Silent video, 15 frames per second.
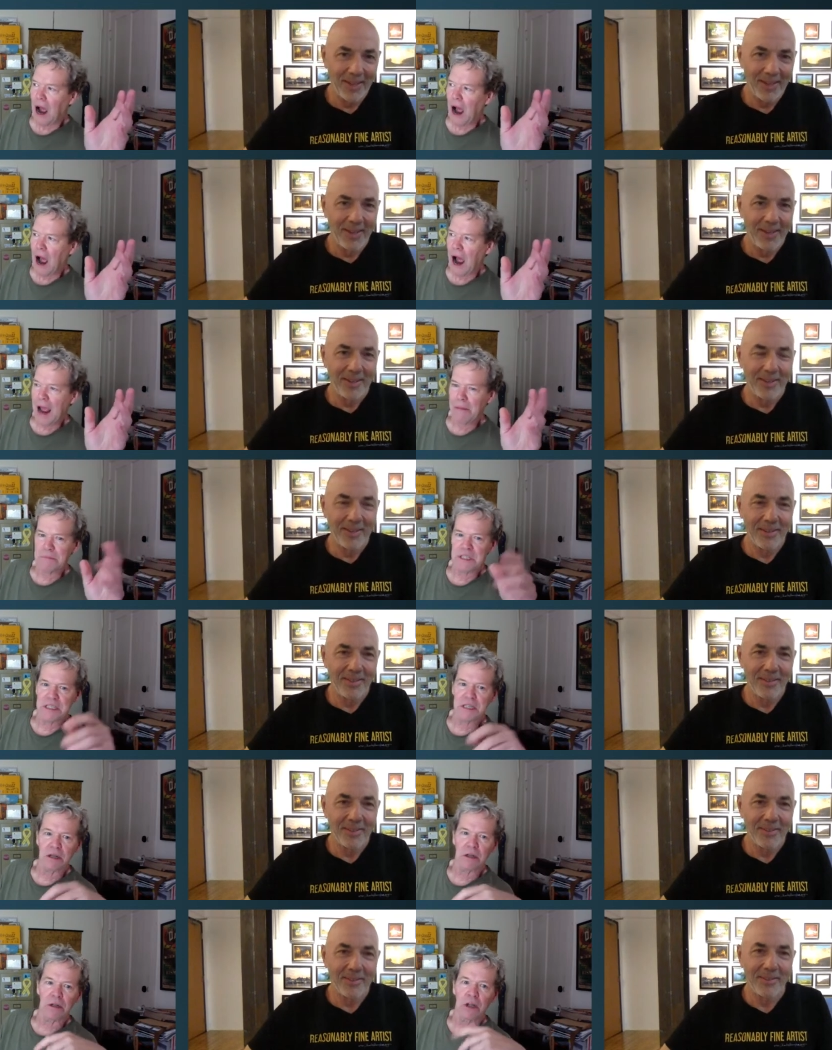Speaker 1: I am
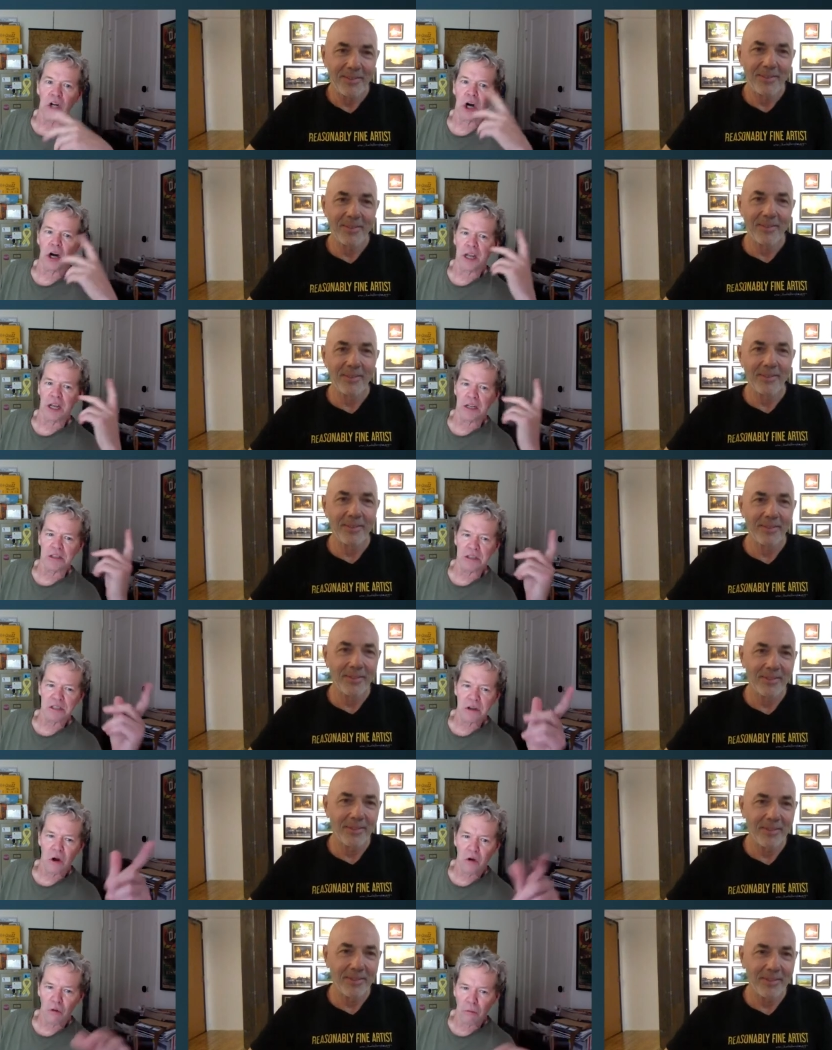still learning
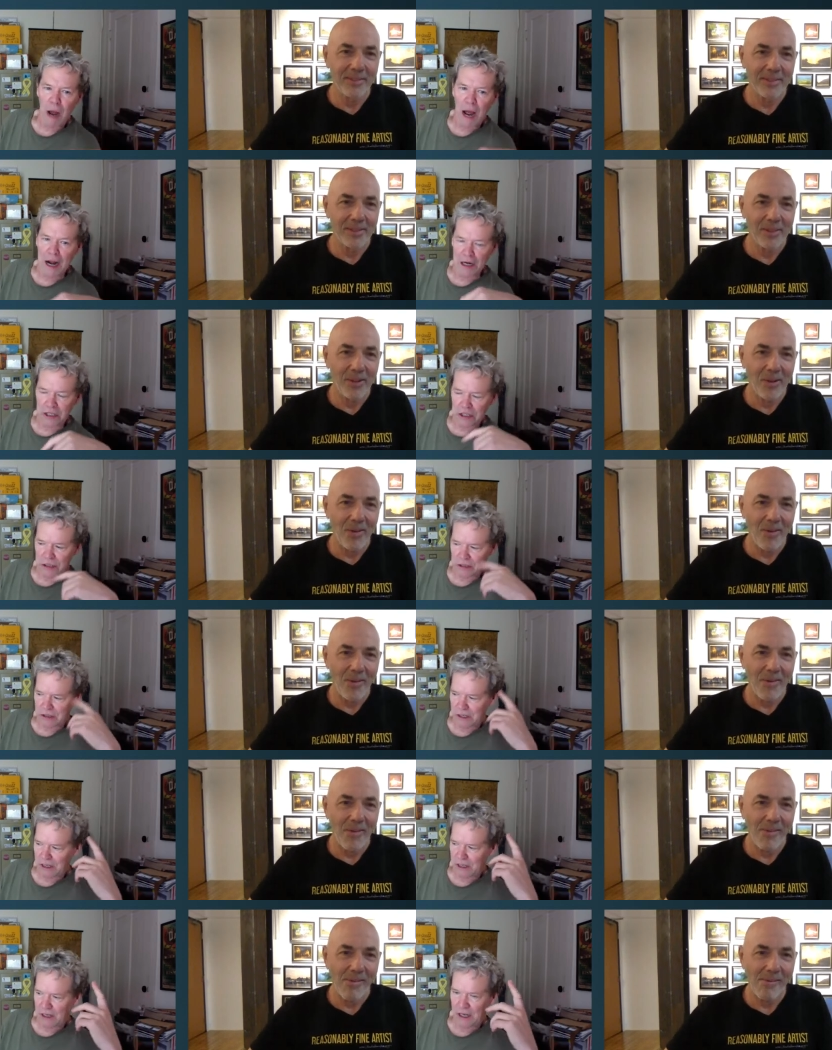so much
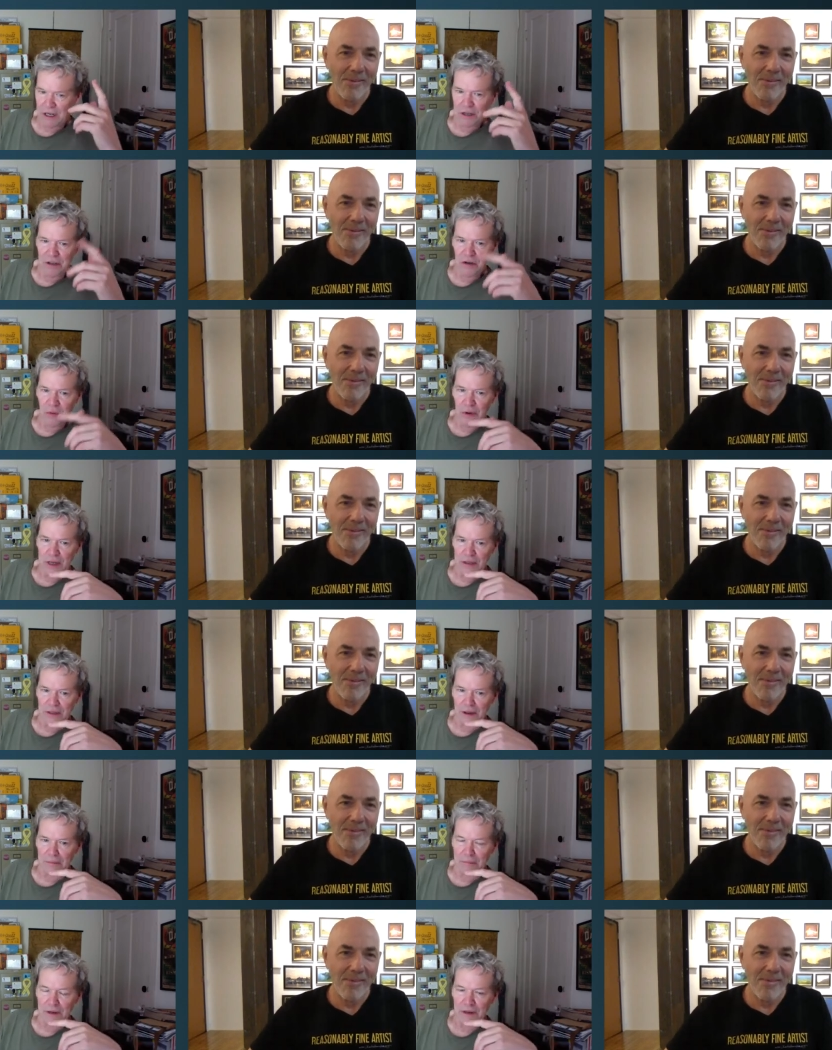in doing
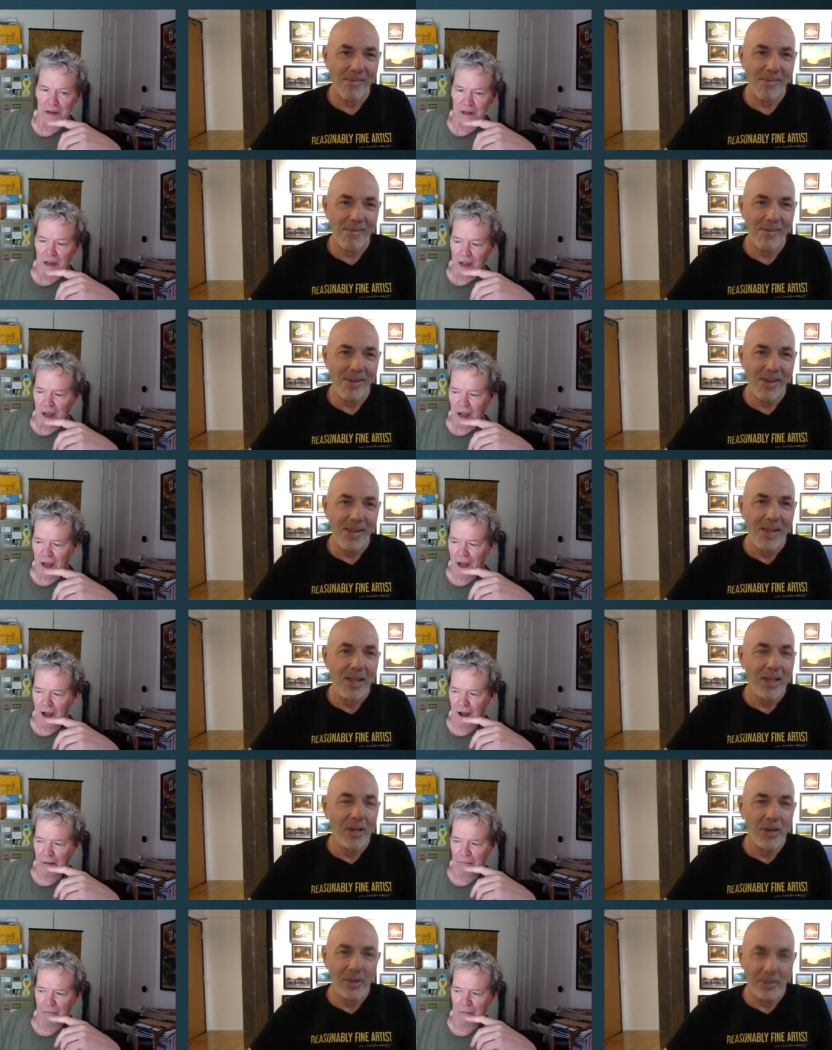them.
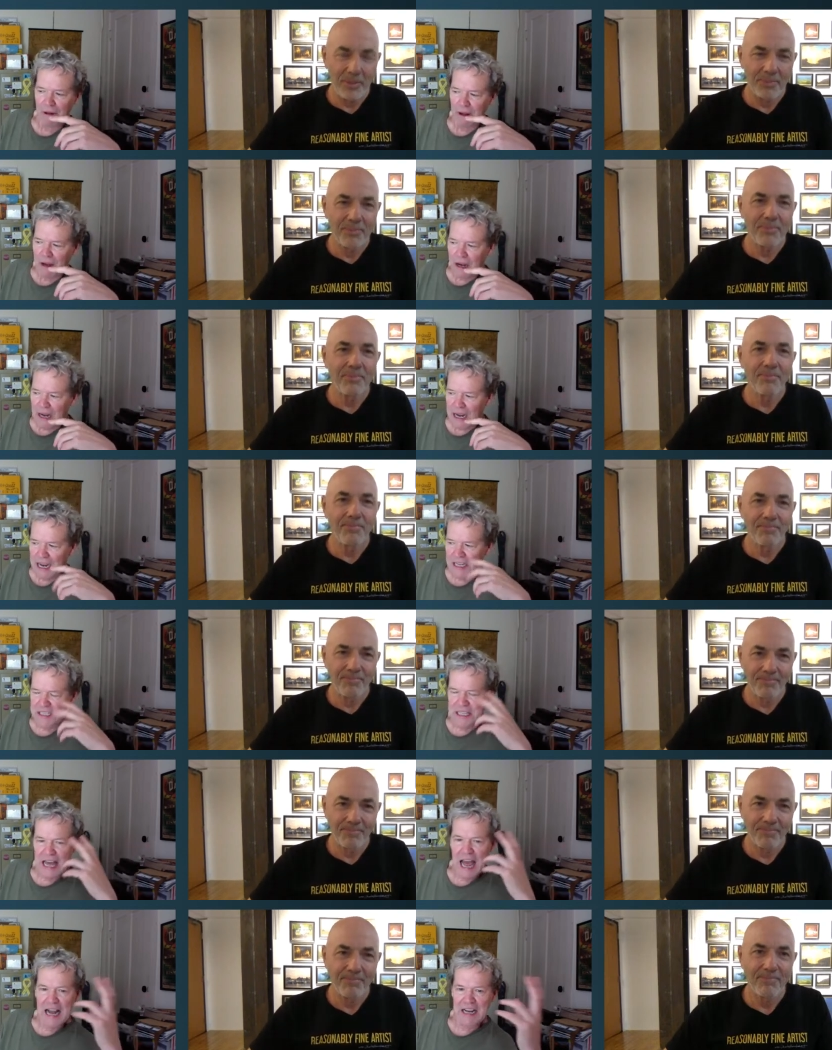Um, is
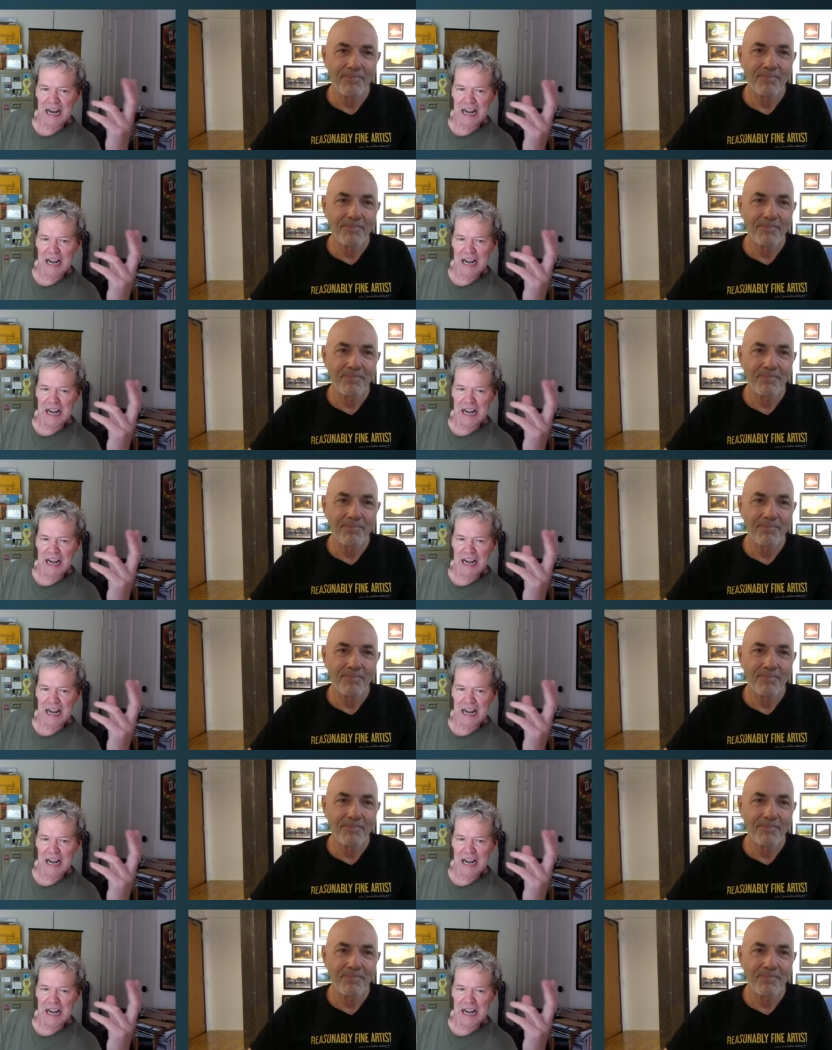that